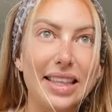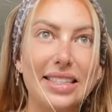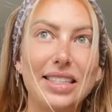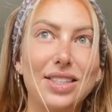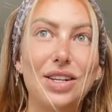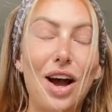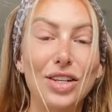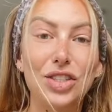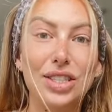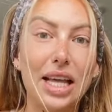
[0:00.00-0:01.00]
This is
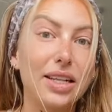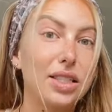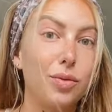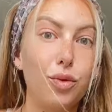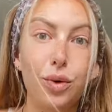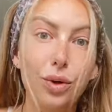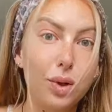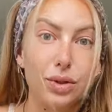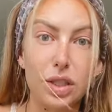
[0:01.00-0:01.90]
not just like some woo-woo